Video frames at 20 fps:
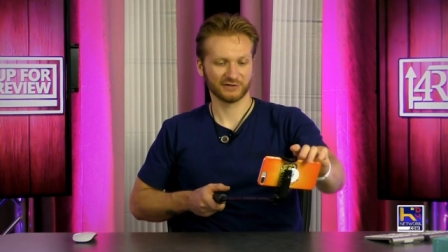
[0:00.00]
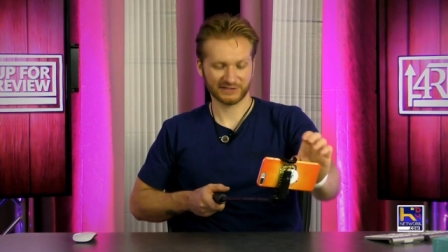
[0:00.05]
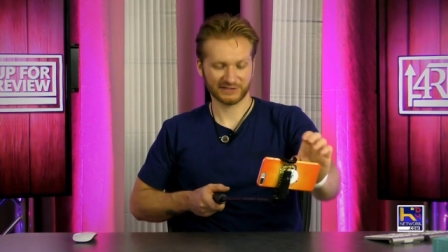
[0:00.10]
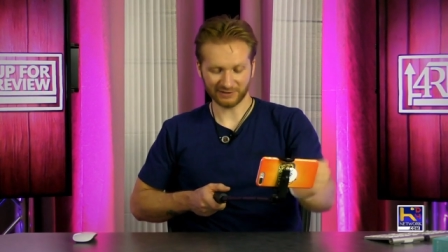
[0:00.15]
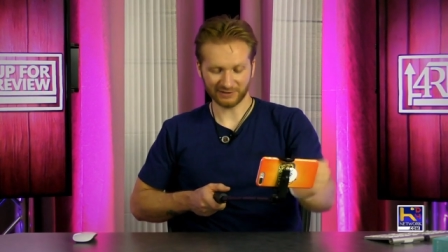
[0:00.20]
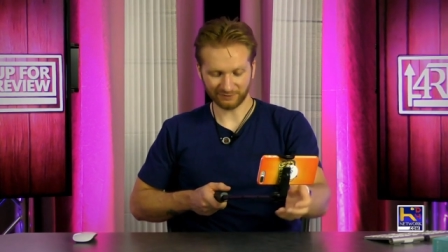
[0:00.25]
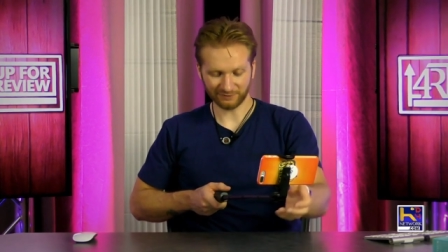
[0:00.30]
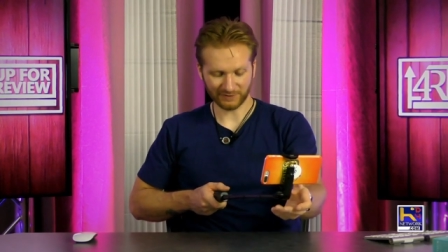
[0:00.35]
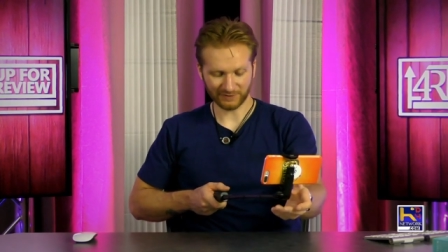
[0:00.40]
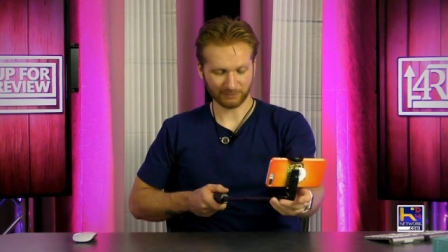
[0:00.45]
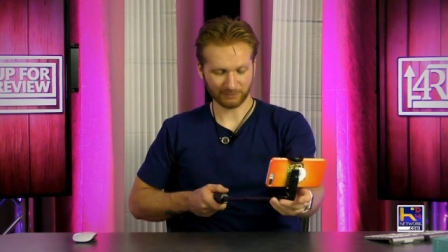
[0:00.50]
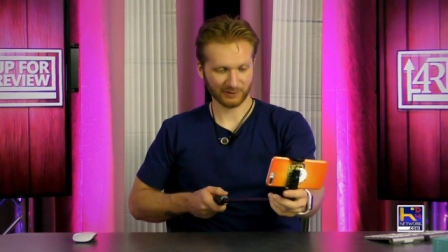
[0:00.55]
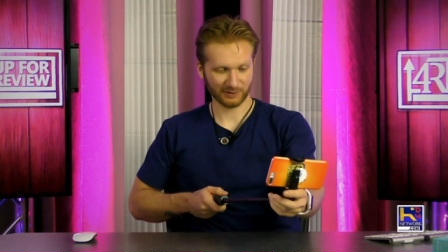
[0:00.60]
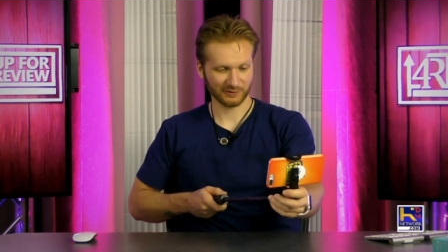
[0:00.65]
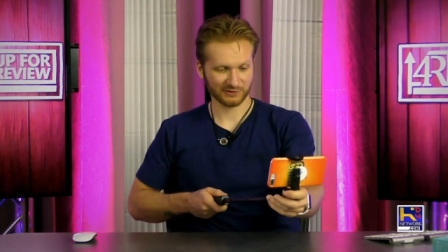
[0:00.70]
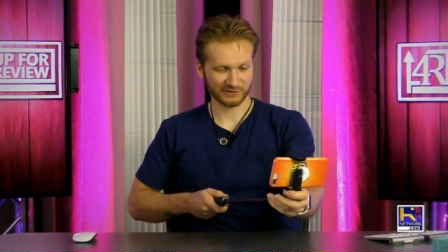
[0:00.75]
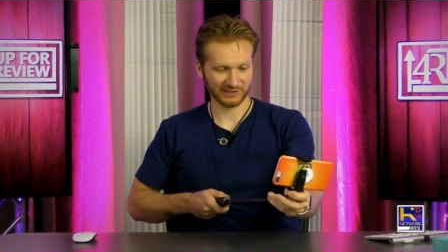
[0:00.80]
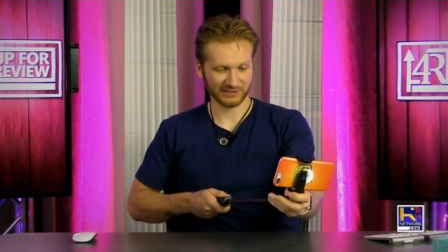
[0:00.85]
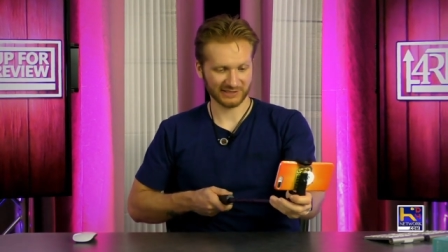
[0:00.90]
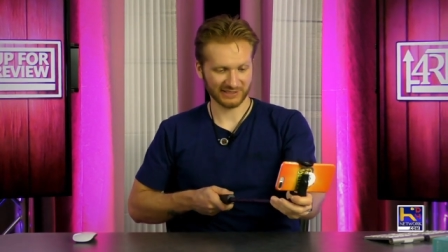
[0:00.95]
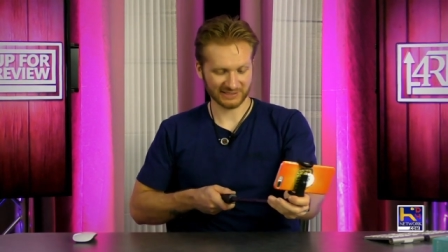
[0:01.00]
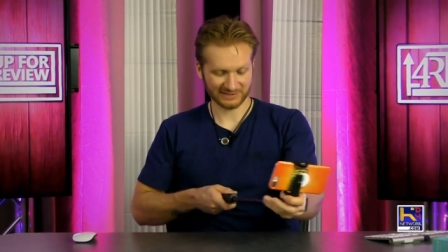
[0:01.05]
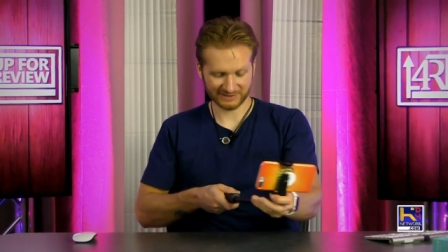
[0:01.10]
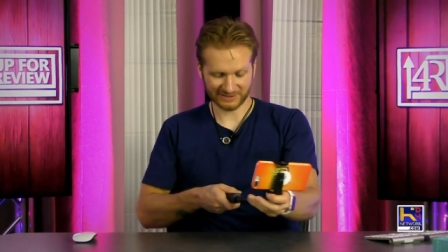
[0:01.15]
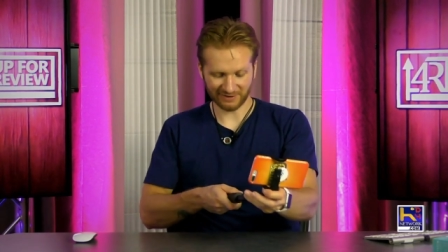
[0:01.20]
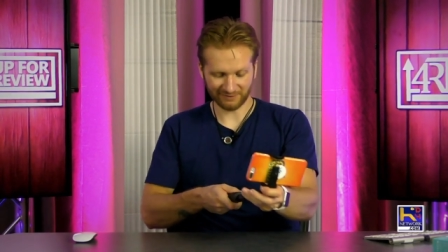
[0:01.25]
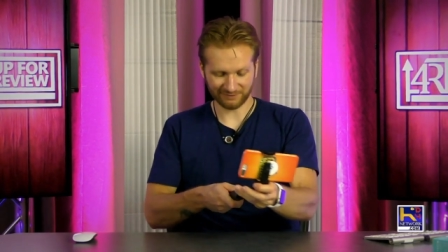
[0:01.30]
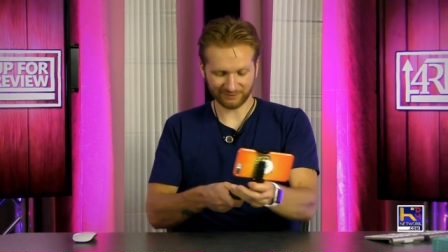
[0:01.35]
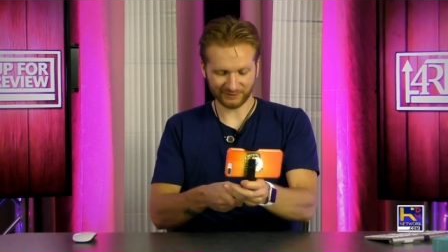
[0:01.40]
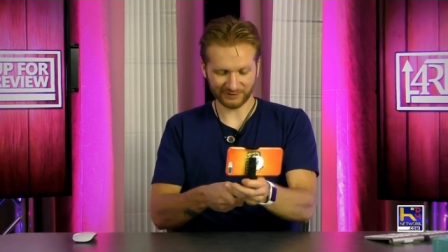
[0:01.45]
selfie person and that's
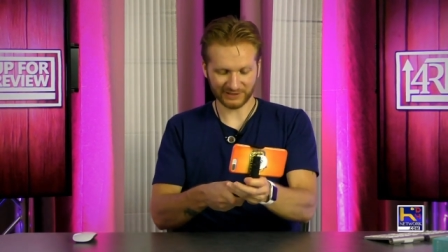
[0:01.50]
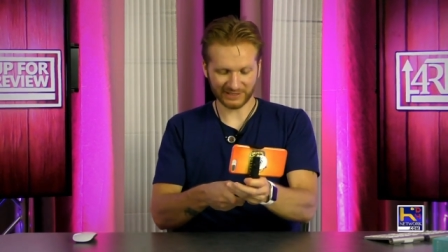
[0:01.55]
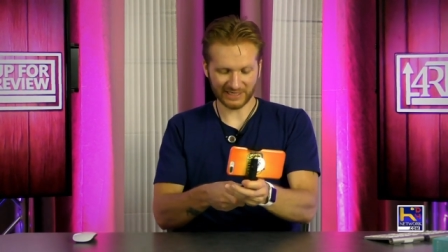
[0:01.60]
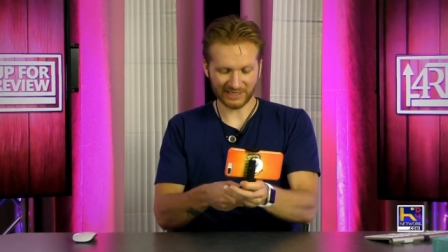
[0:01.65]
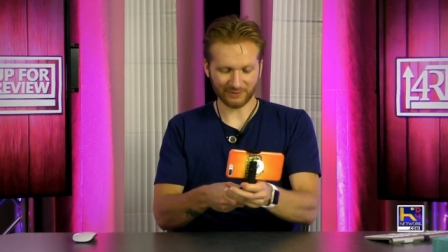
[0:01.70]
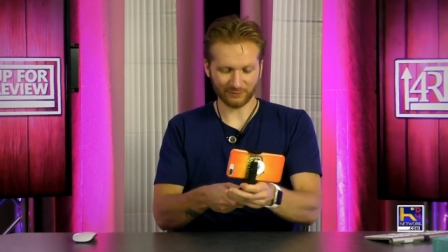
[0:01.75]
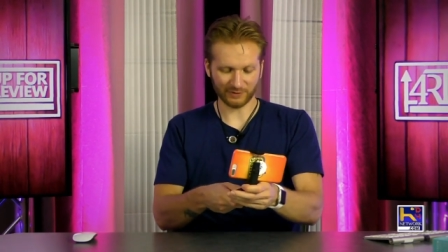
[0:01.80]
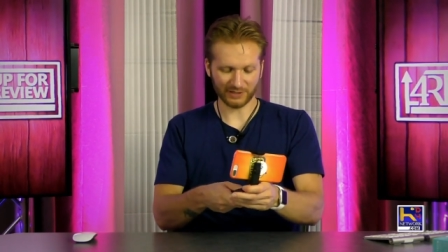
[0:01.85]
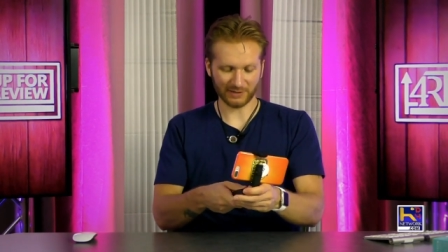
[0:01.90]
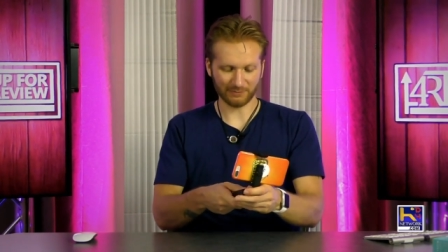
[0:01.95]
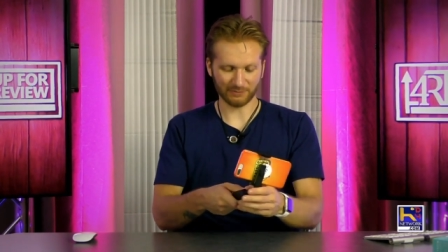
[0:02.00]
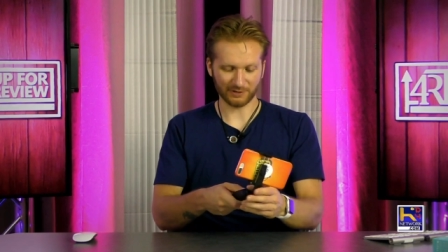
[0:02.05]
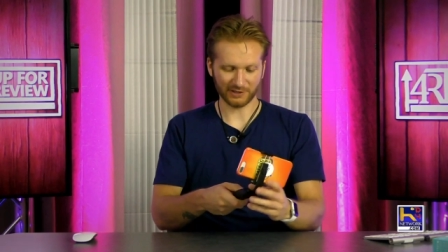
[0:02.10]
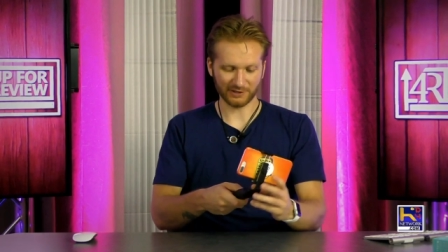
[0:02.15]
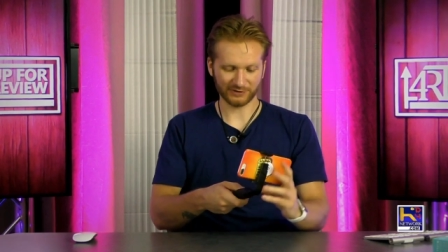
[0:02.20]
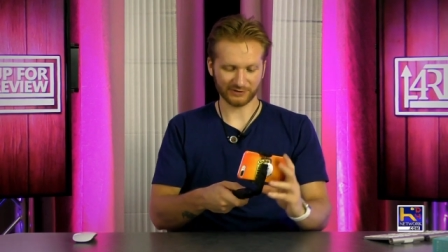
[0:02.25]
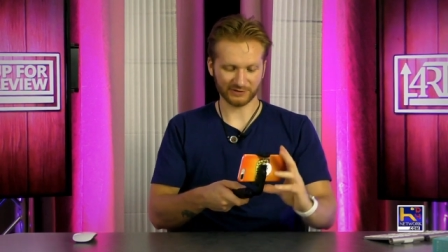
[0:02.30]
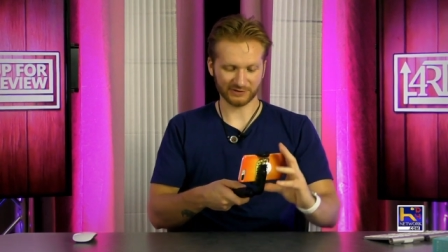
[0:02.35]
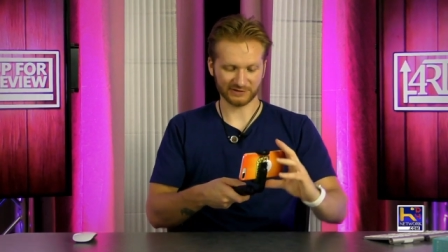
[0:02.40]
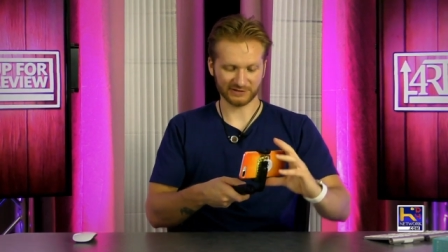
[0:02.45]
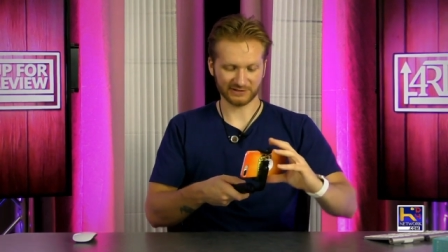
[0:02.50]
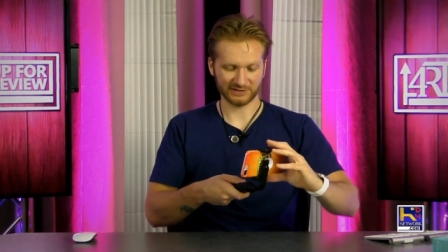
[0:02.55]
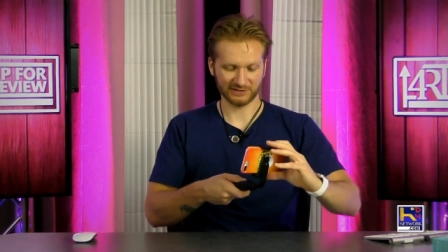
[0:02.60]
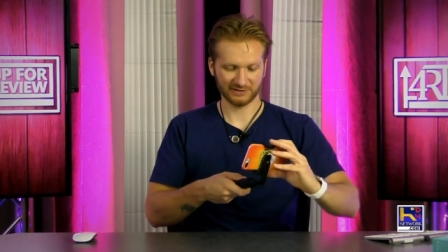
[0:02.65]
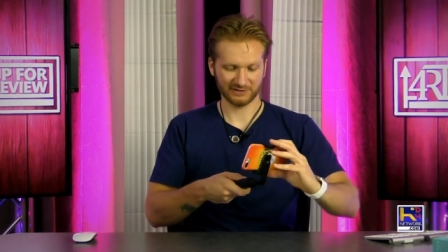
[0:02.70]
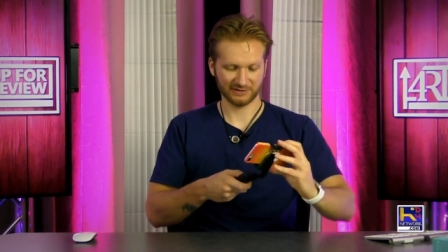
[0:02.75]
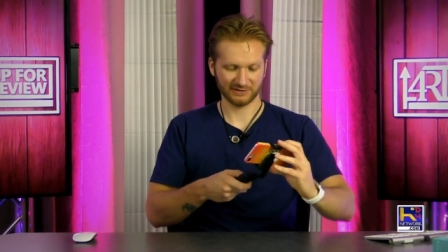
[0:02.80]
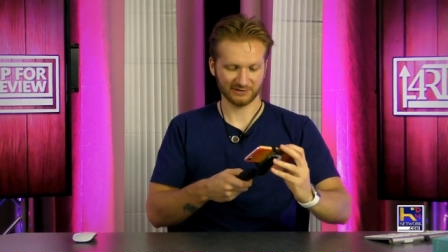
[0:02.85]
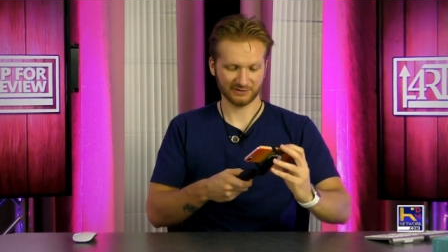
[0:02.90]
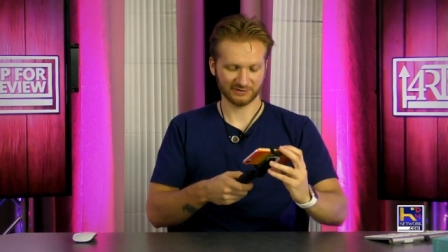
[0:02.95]
definitely not what I bought
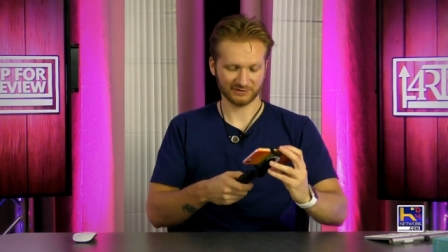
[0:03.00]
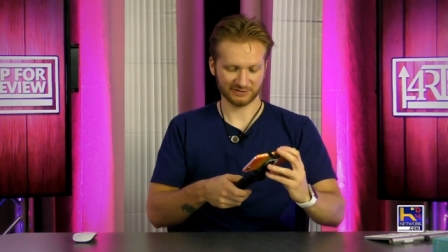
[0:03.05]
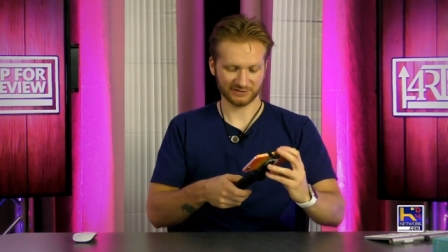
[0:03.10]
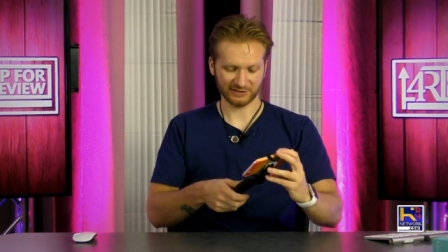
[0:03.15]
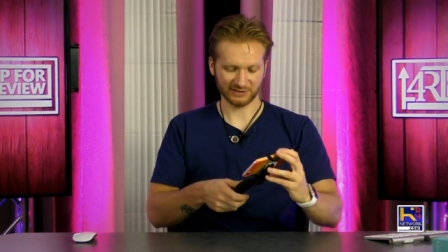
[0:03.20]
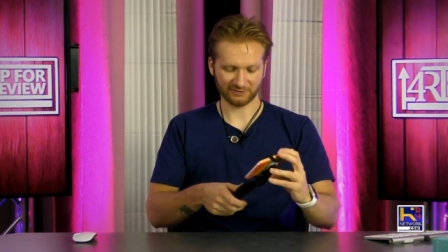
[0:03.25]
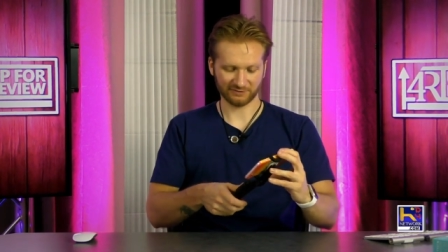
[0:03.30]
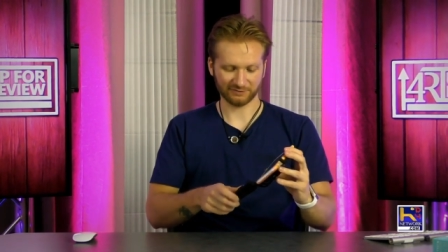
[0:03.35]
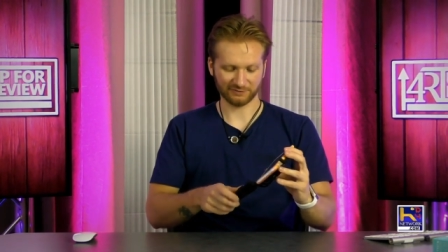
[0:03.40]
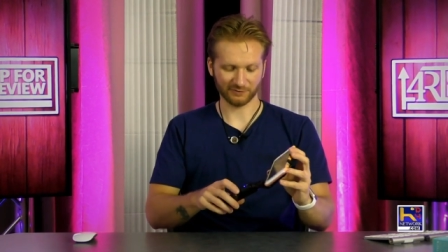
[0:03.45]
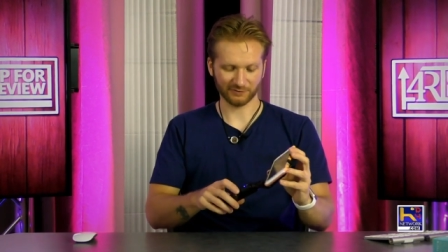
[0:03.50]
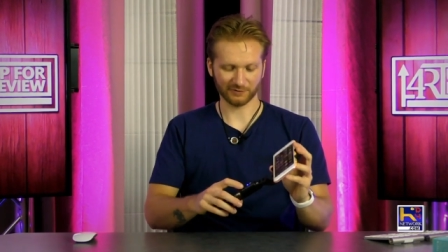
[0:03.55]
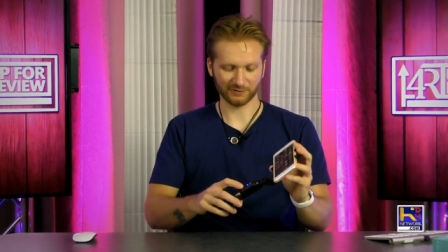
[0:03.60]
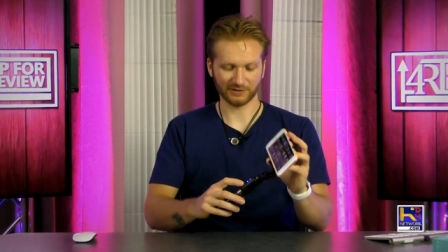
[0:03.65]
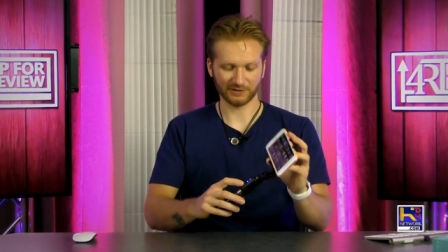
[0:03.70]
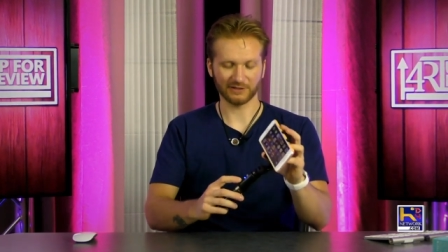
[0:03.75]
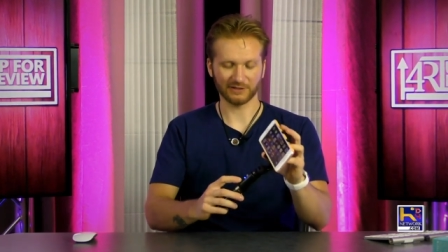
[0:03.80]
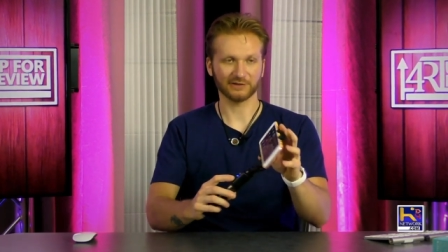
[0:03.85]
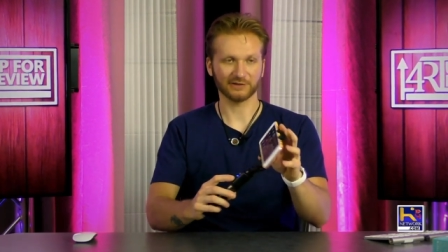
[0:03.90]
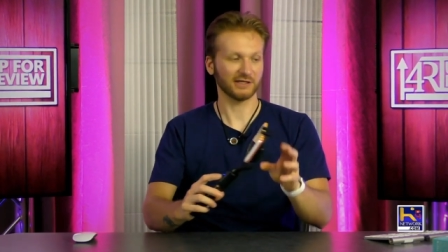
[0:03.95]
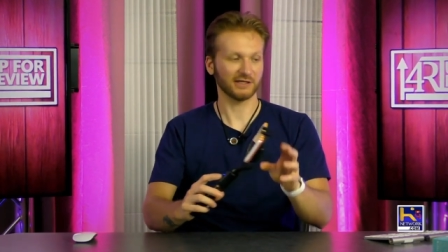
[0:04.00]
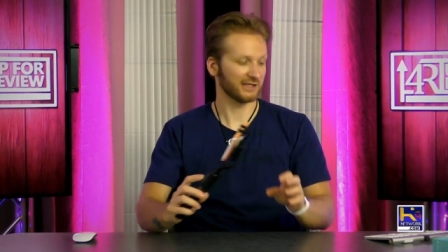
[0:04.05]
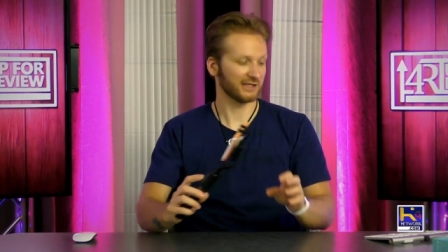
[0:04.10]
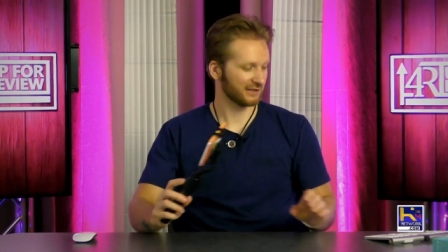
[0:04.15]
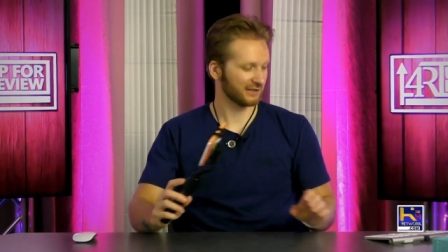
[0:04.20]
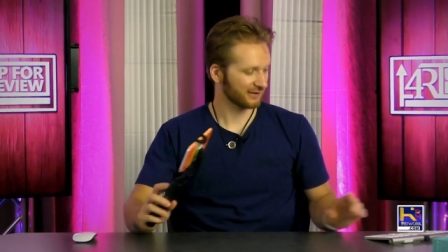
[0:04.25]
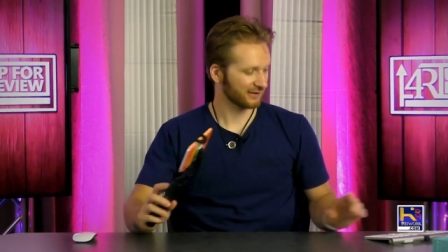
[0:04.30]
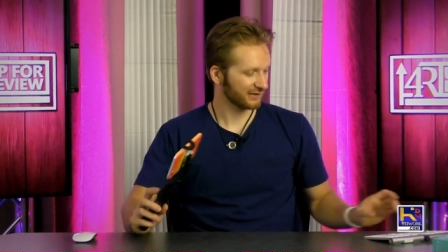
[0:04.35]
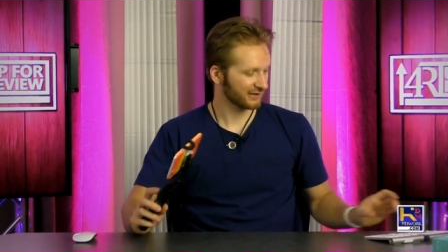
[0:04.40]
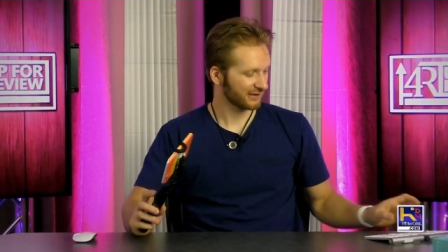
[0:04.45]
this stick for. Now
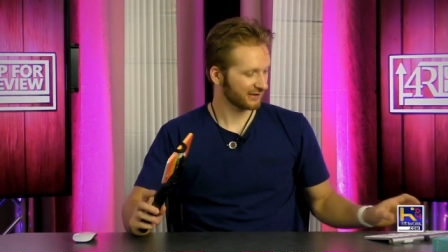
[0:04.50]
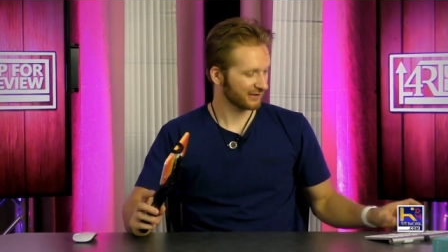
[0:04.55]
again,